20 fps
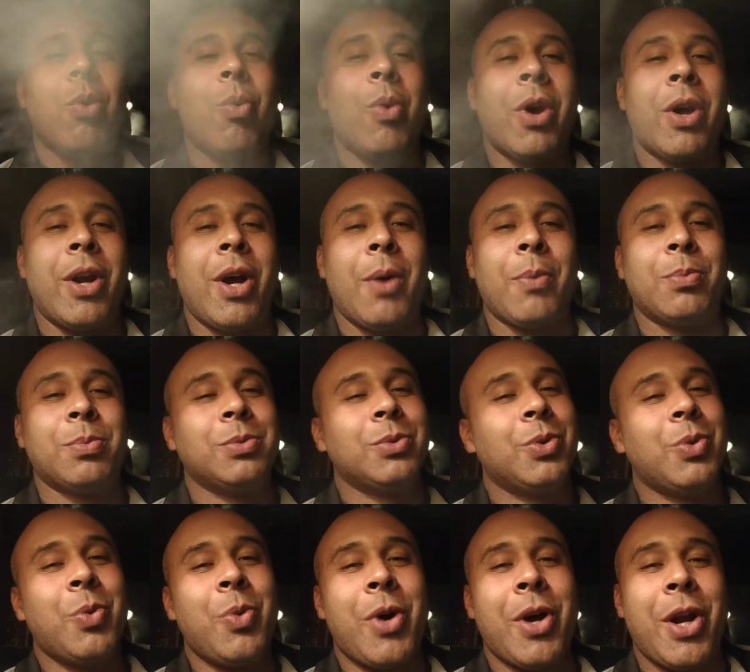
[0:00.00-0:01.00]
What up,
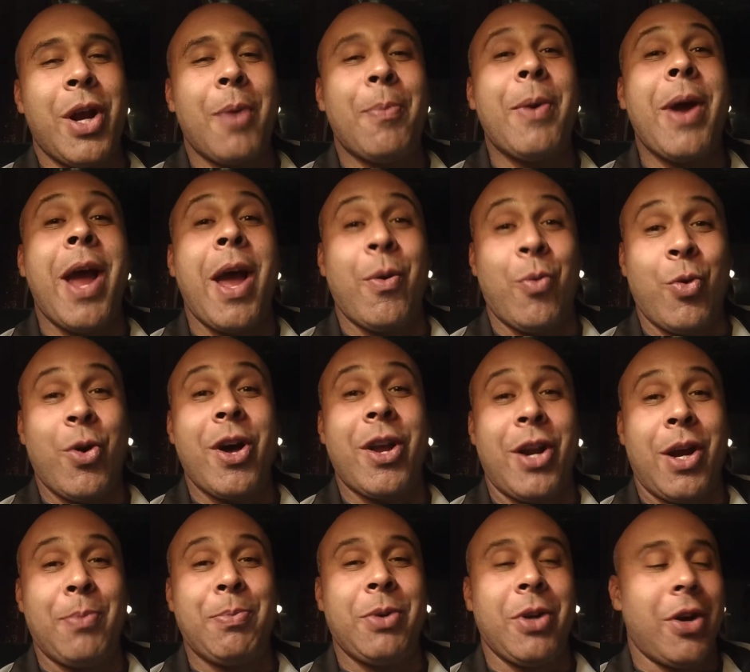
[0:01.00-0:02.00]
what up, and
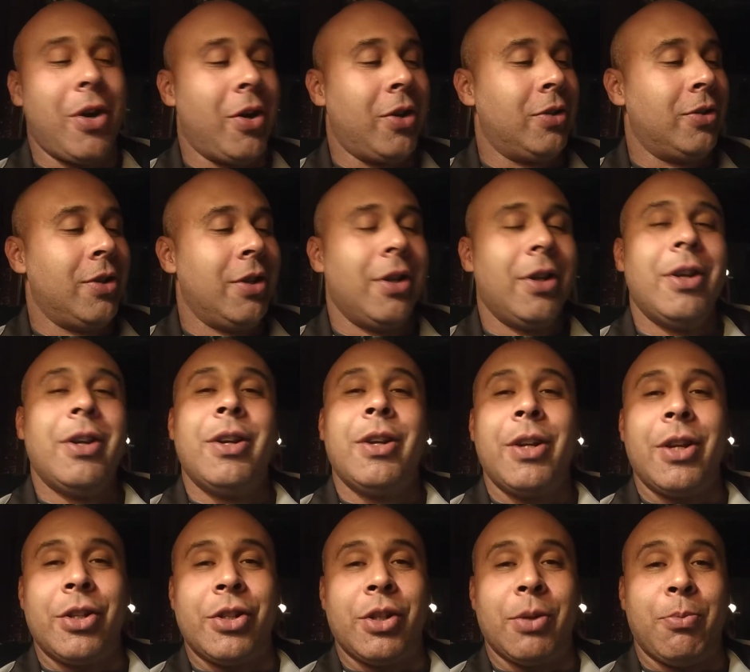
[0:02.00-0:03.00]
what up, y'all?
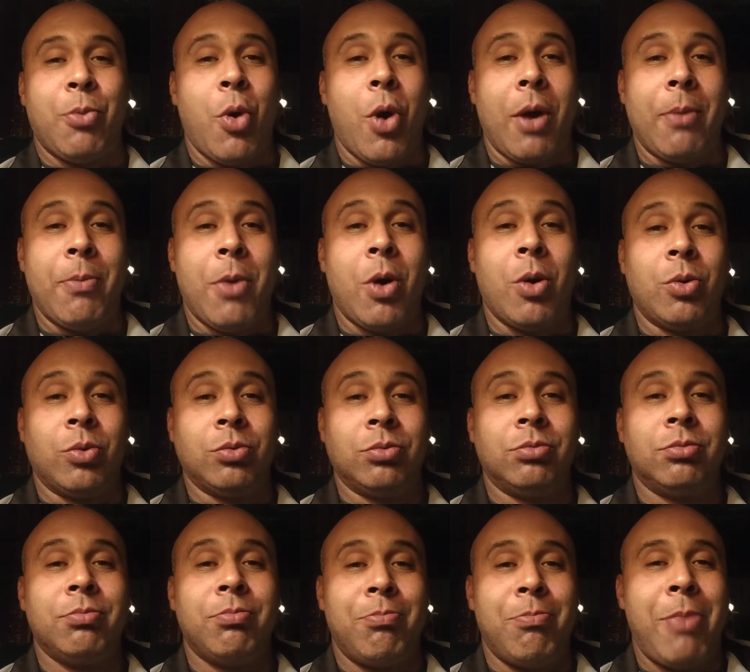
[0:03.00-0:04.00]
It's your boy Moan
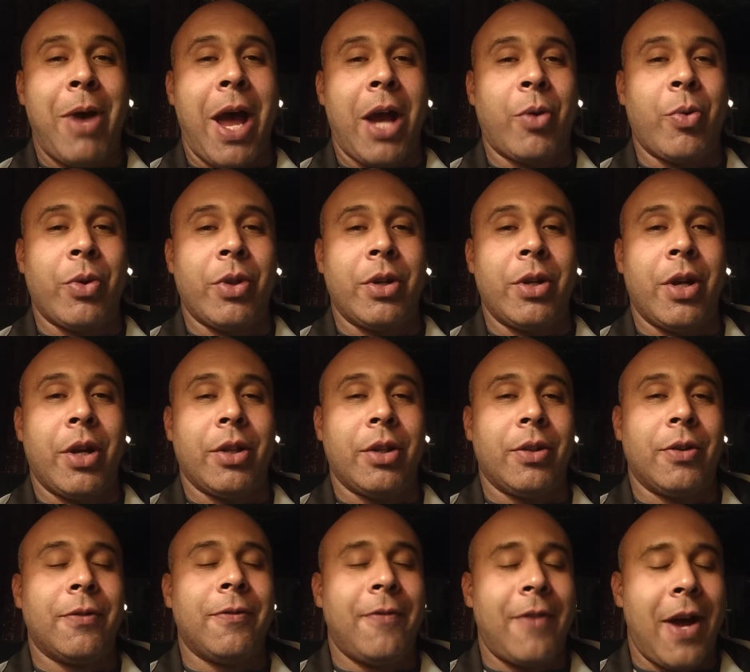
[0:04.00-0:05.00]
back with
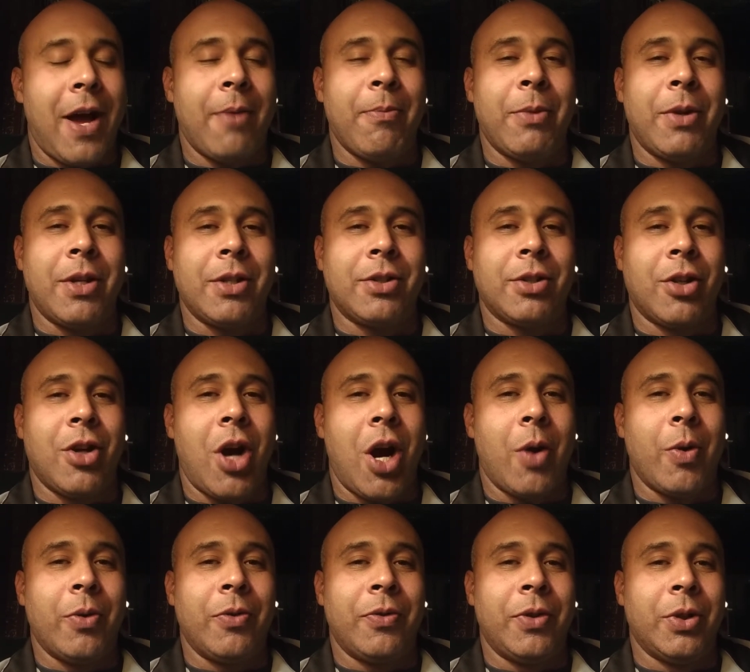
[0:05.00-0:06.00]
another five minute
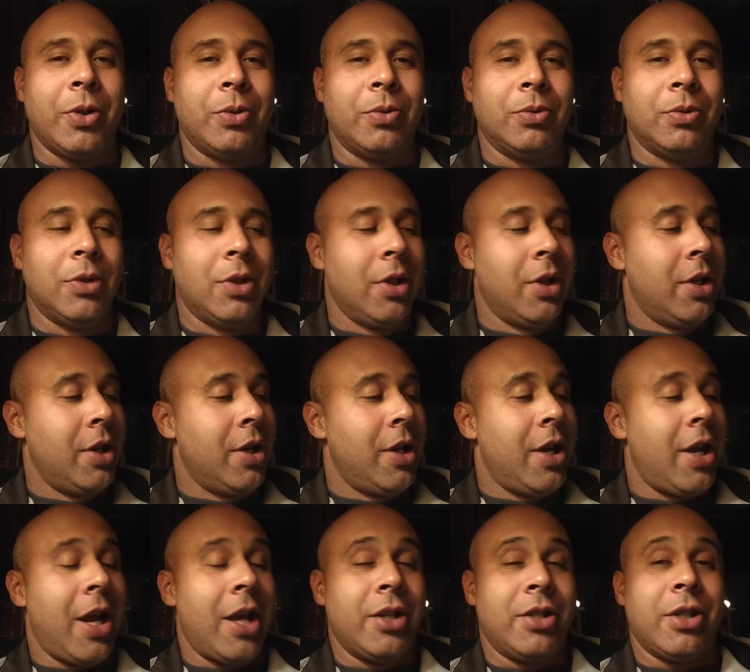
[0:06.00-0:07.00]
cigar review.
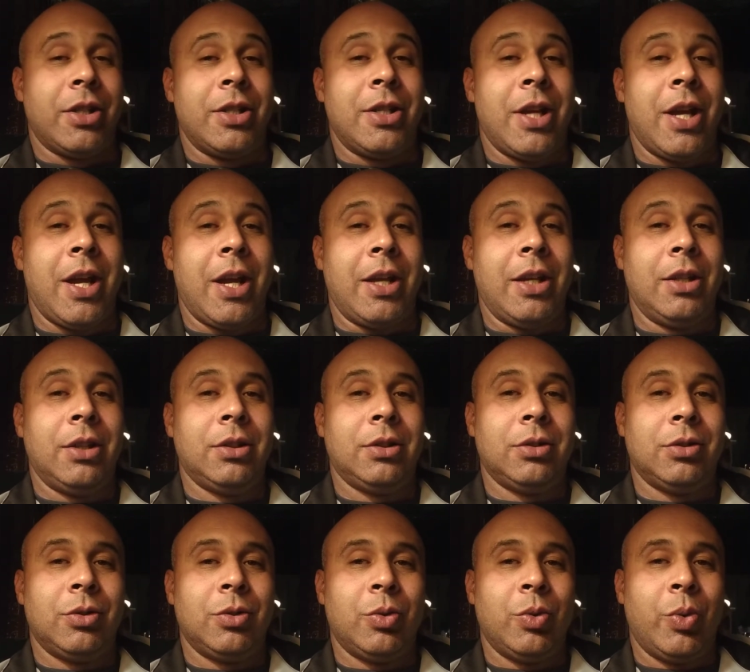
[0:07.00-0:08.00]
And today
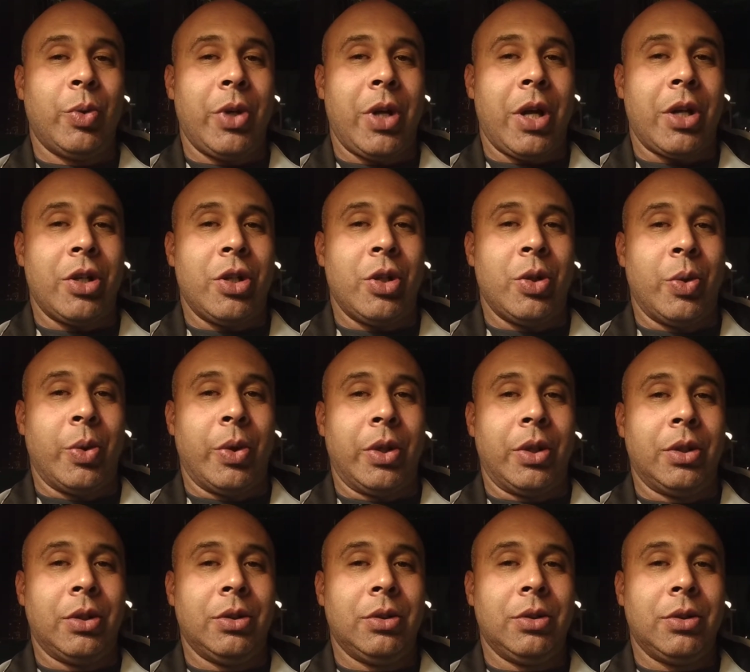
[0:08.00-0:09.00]
we are
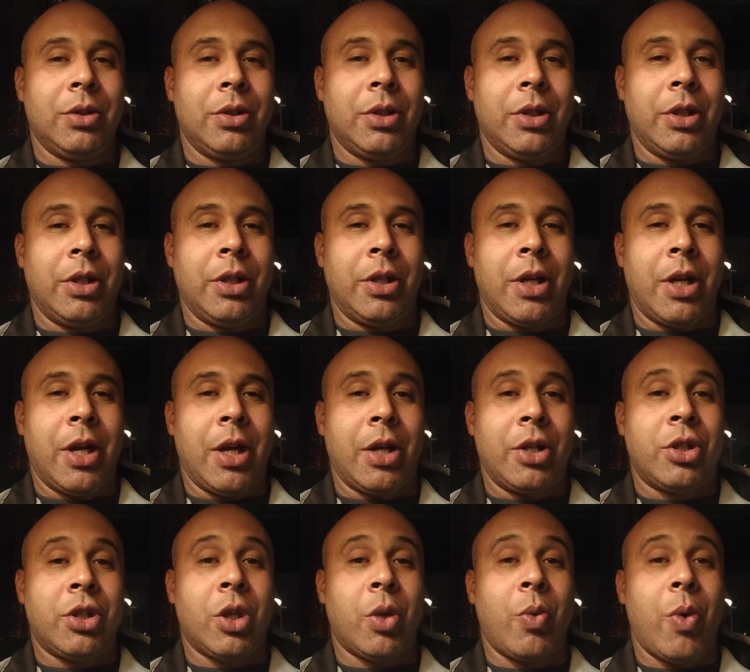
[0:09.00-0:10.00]
doing the uh,
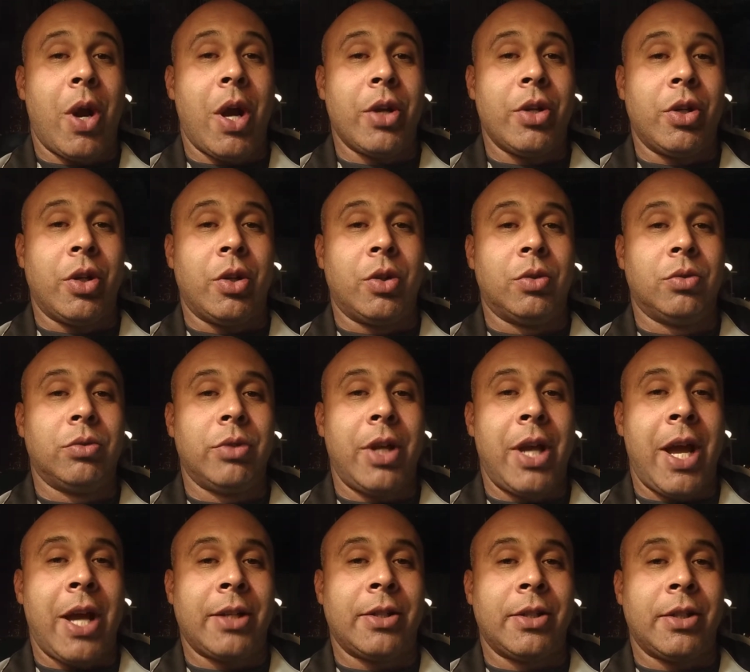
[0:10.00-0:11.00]
Toraño
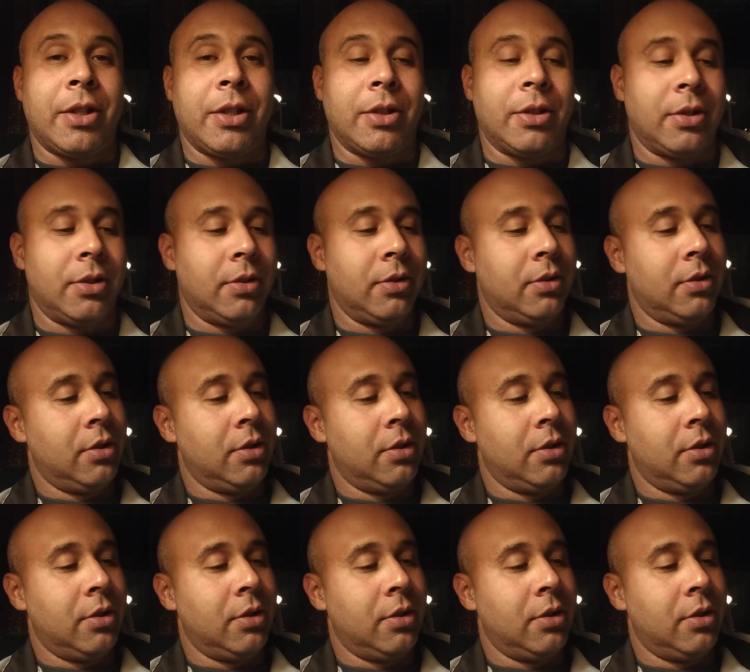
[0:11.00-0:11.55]
Exodus.